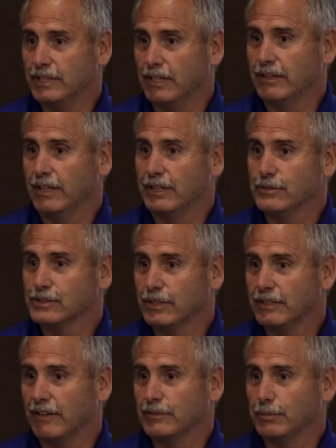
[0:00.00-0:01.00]
didn't think he was
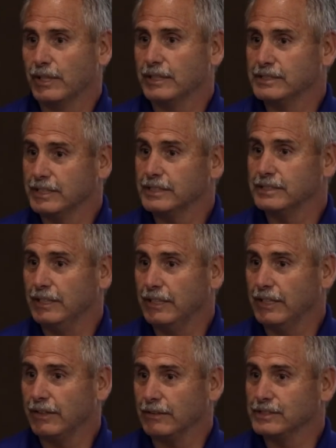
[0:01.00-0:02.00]
good enough to play at 16 either.